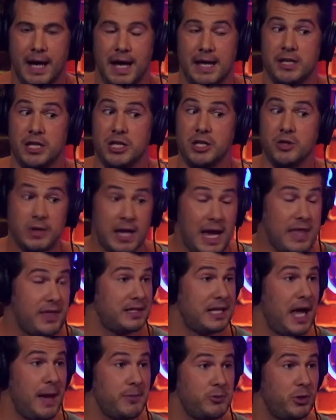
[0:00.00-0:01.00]
In the UK, the
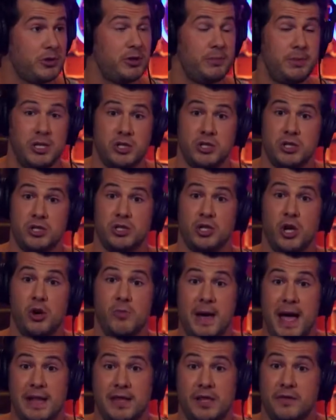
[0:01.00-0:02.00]
topsoil depletion is so
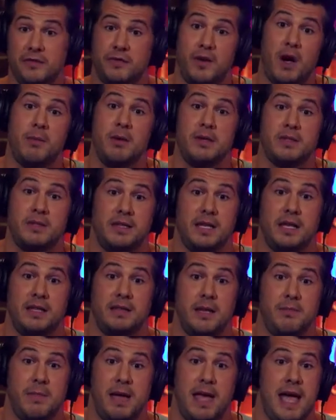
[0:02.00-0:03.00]
bad that the farmers think
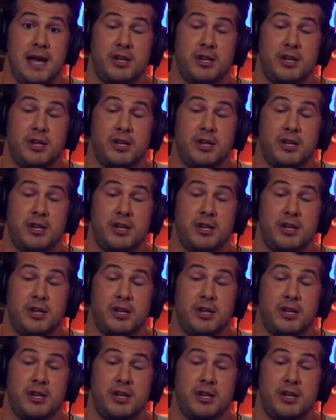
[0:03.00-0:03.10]
they may